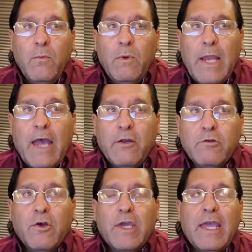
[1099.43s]
now you're
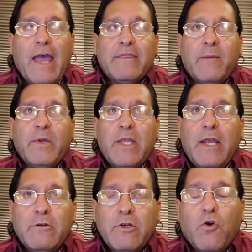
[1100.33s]
looking at them and
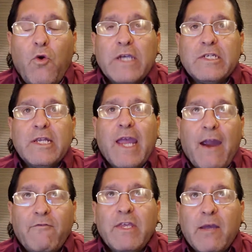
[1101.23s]
now you're questioning
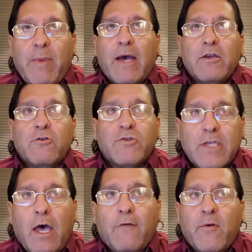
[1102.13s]
everything about
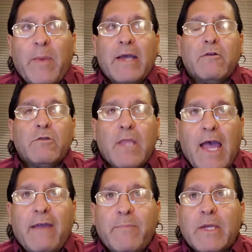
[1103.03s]
yourself, about your
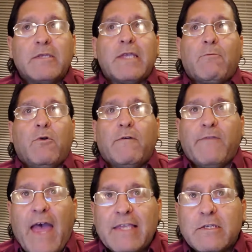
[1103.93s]
life, because it's like, well,
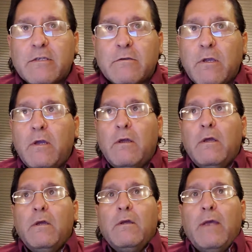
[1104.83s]
if that's
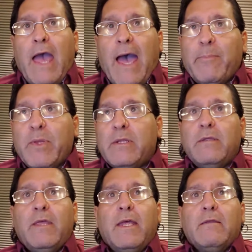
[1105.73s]

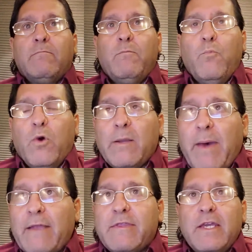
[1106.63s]
happened, then what
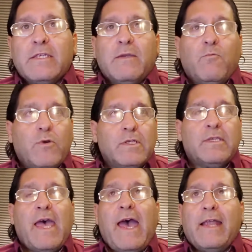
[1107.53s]
about this, and what is
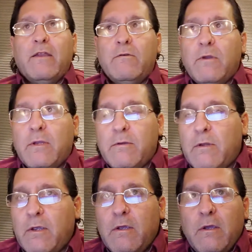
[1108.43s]
that, and
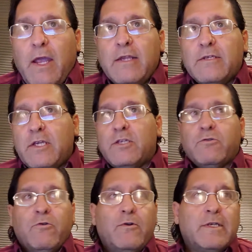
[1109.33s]
is this
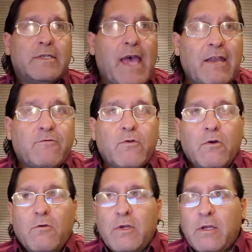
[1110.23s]
true, and is that
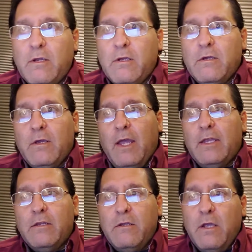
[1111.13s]
true,
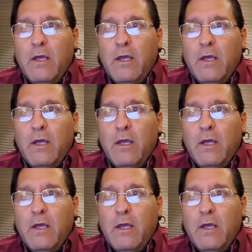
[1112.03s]
and